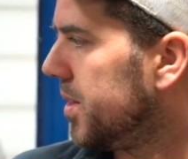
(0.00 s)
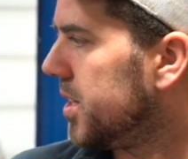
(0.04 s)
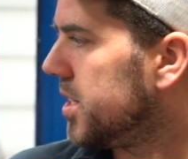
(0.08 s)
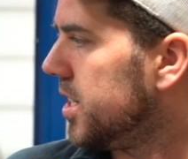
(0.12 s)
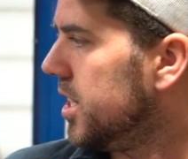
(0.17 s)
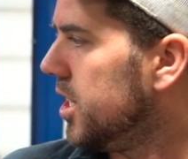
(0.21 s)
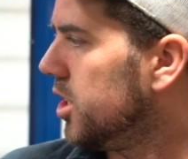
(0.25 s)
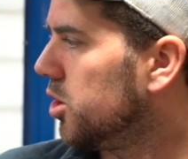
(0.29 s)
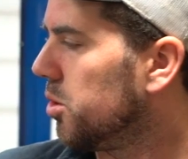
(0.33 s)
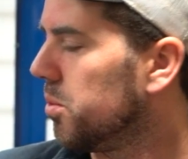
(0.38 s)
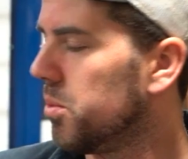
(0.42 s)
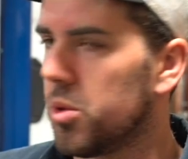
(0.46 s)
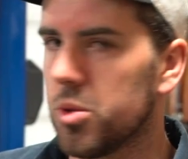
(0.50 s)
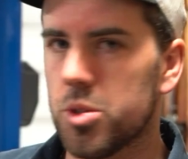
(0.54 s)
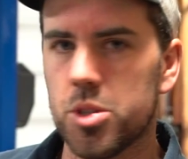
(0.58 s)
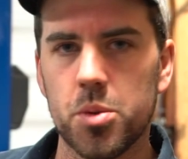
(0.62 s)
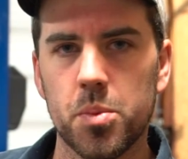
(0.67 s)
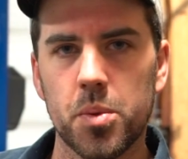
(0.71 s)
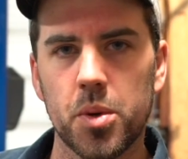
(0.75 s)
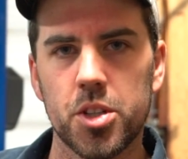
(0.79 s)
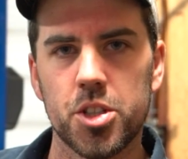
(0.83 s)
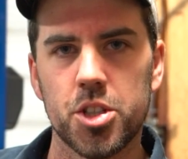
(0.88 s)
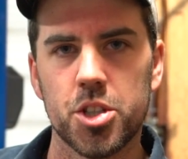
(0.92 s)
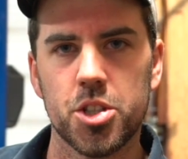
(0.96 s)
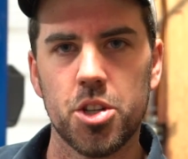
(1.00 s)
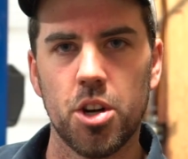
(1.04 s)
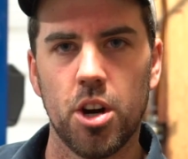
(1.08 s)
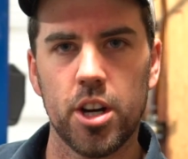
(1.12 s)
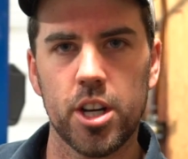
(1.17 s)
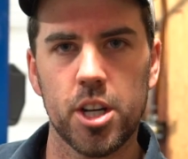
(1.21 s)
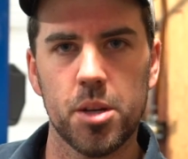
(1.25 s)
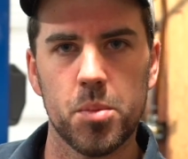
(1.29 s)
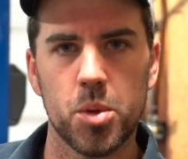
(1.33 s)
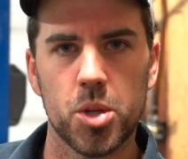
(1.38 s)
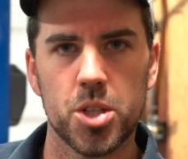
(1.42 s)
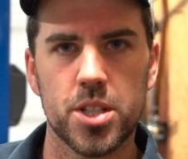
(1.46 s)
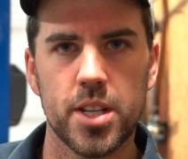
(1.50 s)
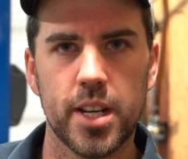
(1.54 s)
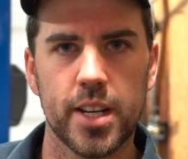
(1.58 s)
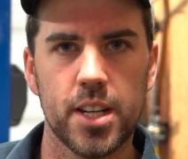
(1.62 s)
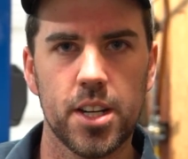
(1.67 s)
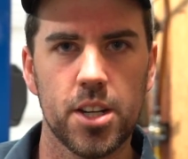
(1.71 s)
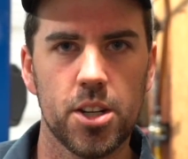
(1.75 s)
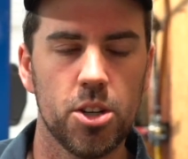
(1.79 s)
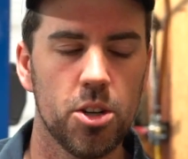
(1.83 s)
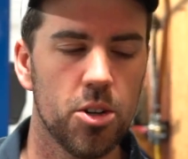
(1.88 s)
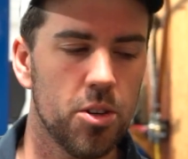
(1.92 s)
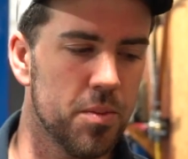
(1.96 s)
this EcoBoost that we were just talking about a
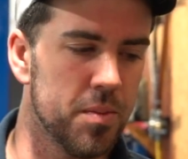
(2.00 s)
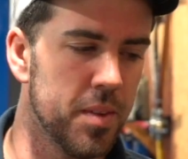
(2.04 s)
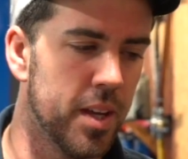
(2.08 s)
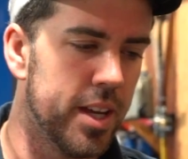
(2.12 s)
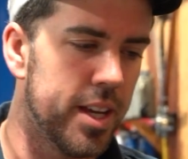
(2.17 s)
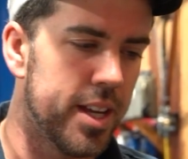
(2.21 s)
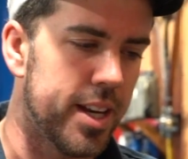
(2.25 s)
second ago.